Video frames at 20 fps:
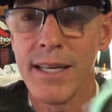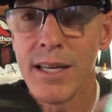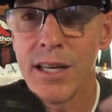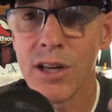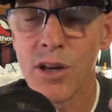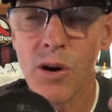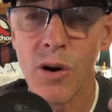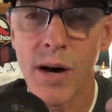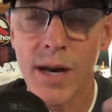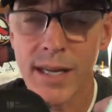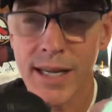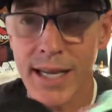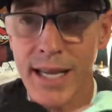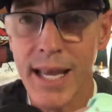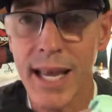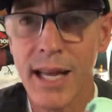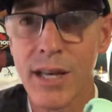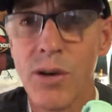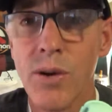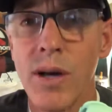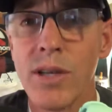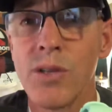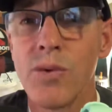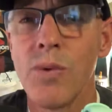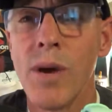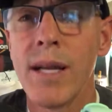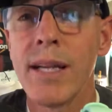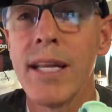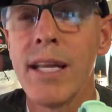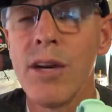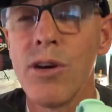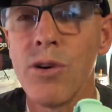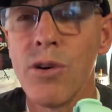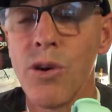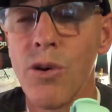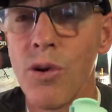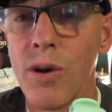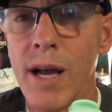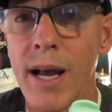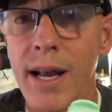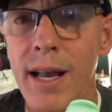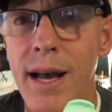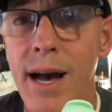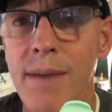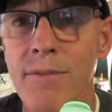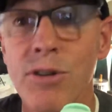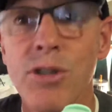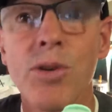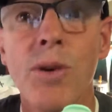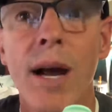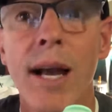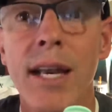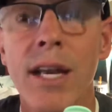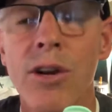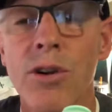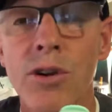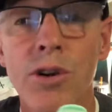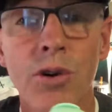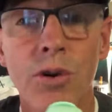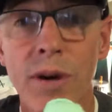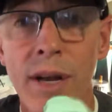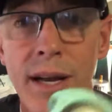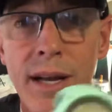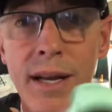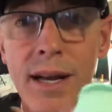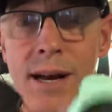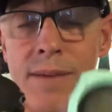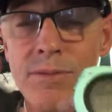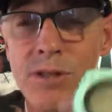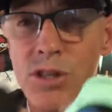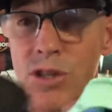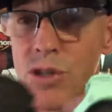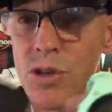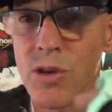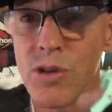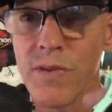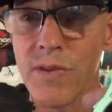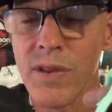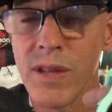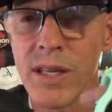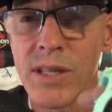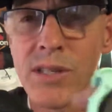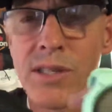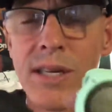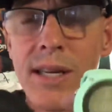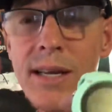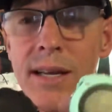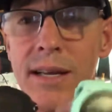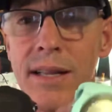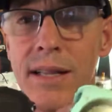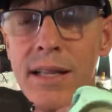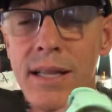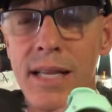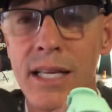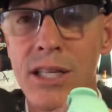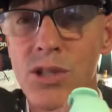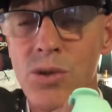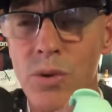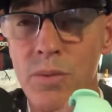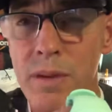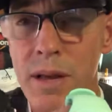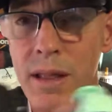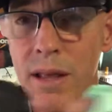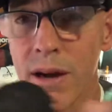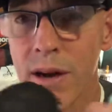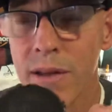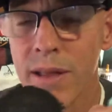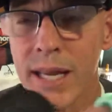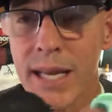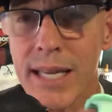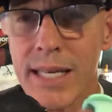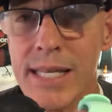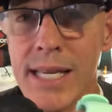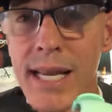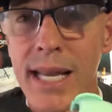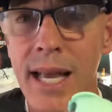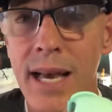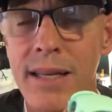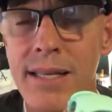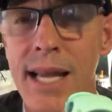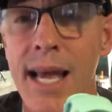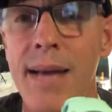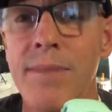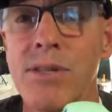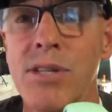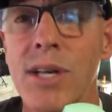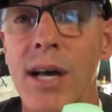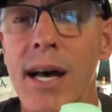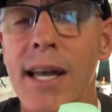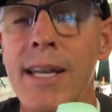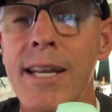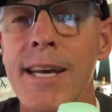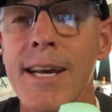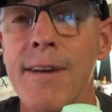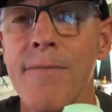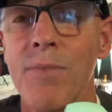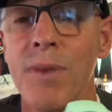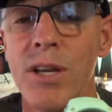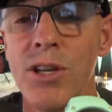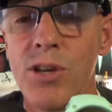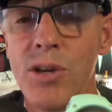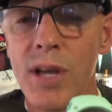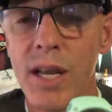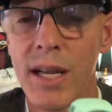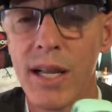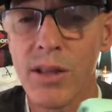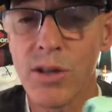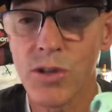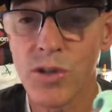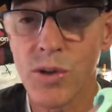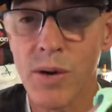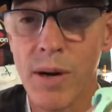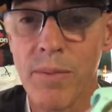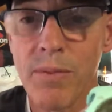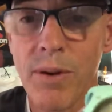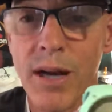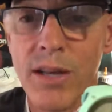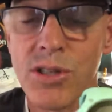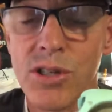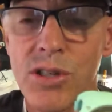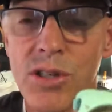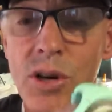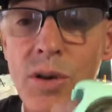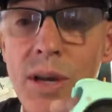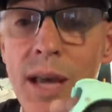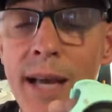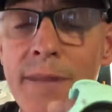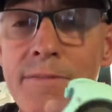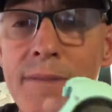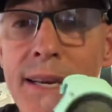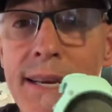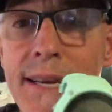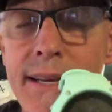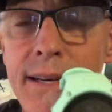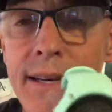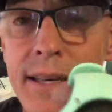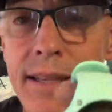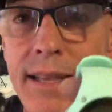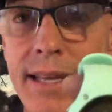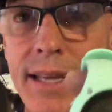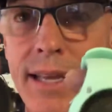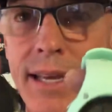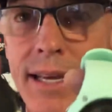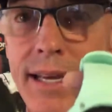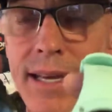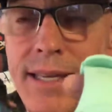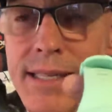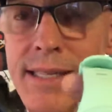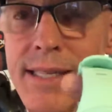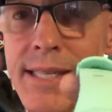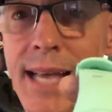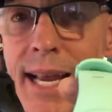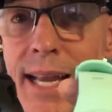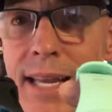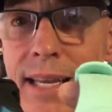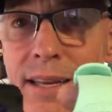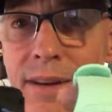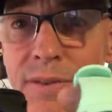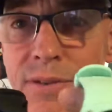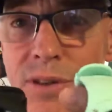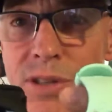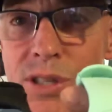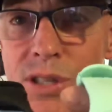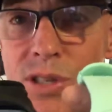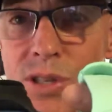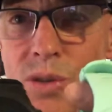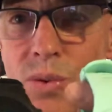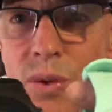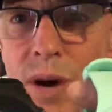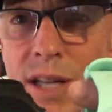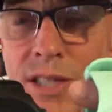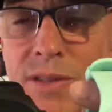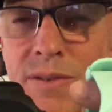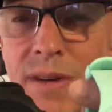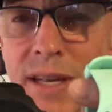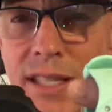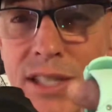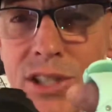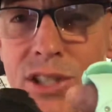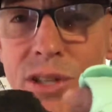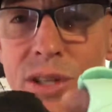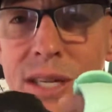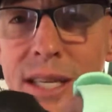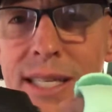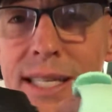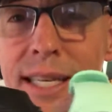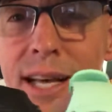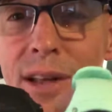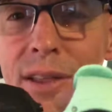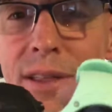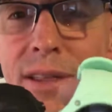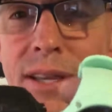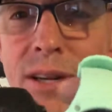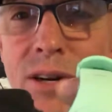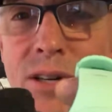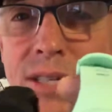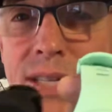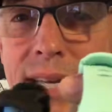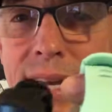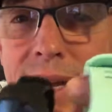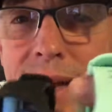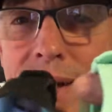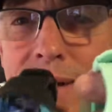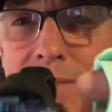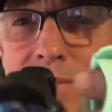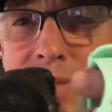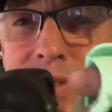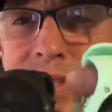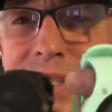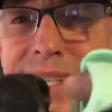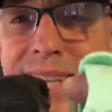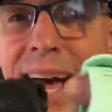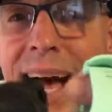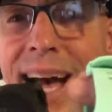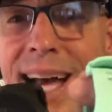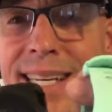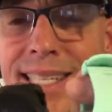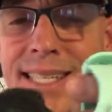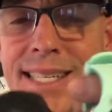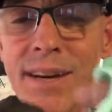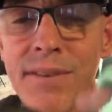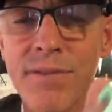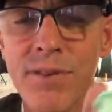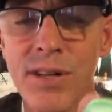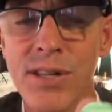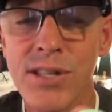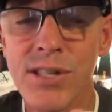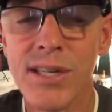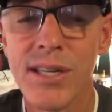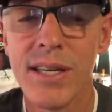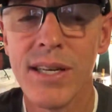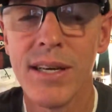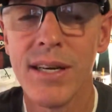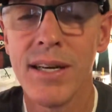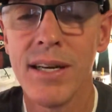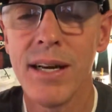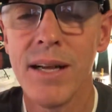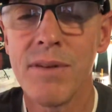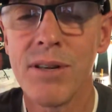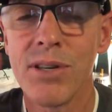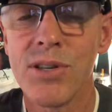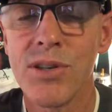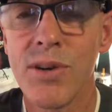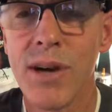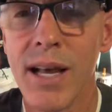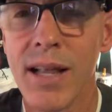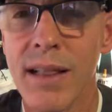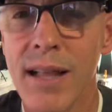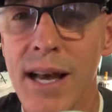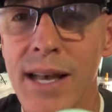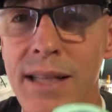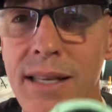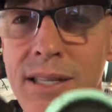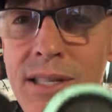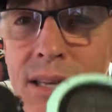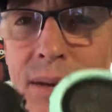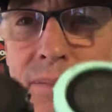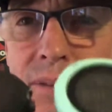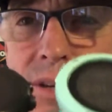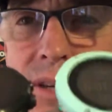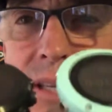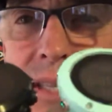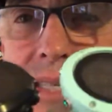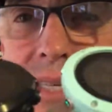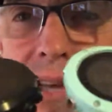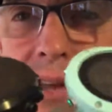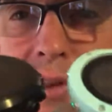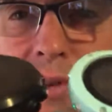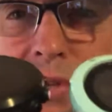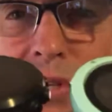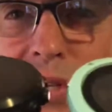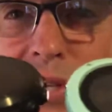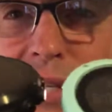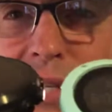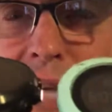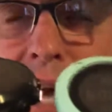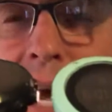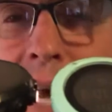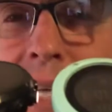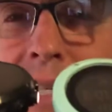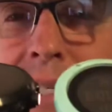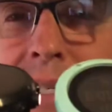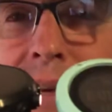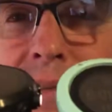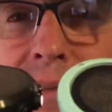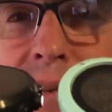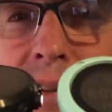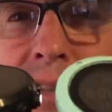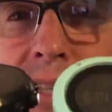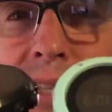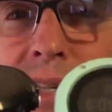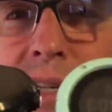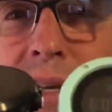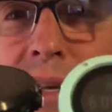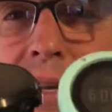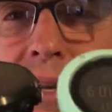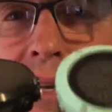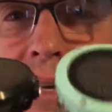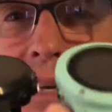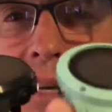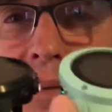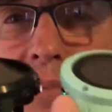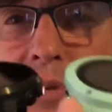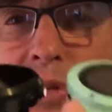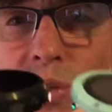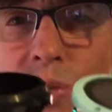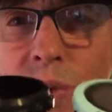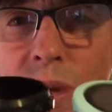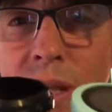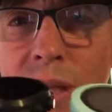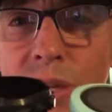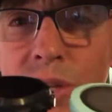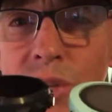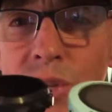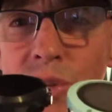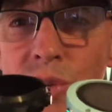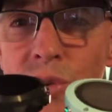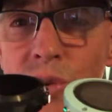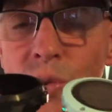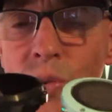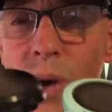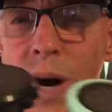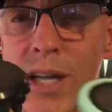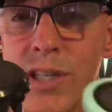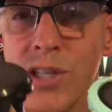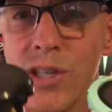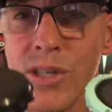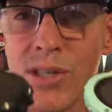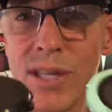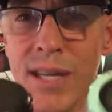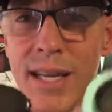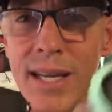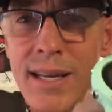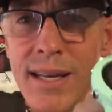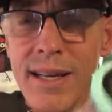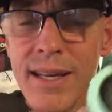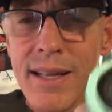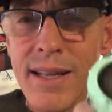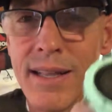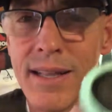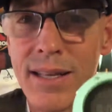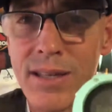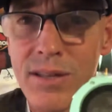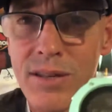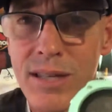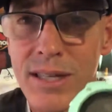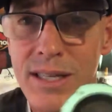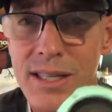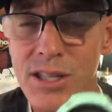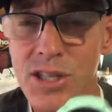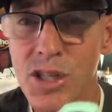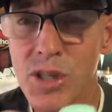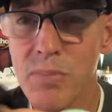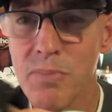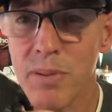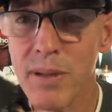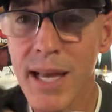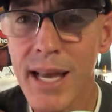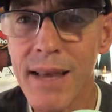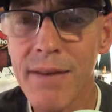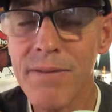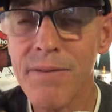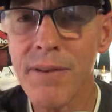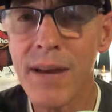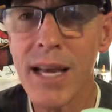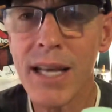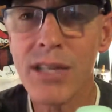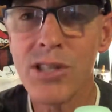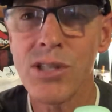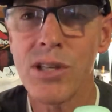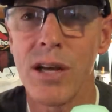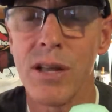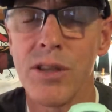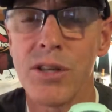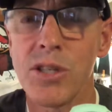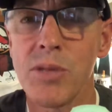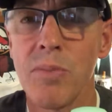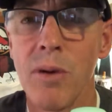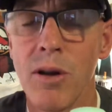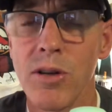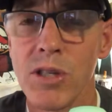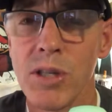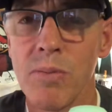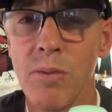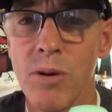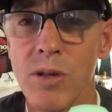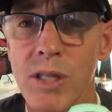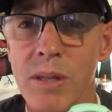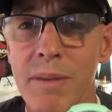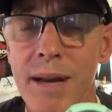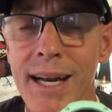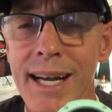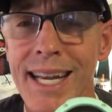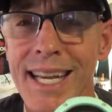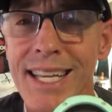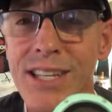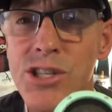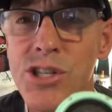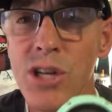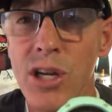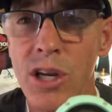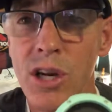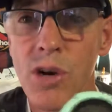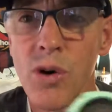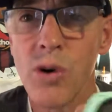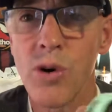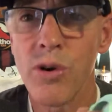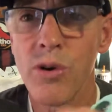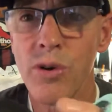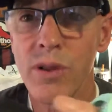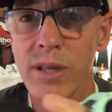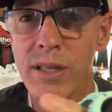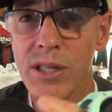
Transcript: Go out to rungearguru.com or trygearguru.com. Just search for this. The links will be there, and they can take you out to Amazon, and you can get those great prices. Okay. The second difference is the watch face. You can tell that there's a size difference. I'm going to try and line these up. You can tell there's a size difference between the two watches. The display face on the Spartan Sport's about 1.25 inches.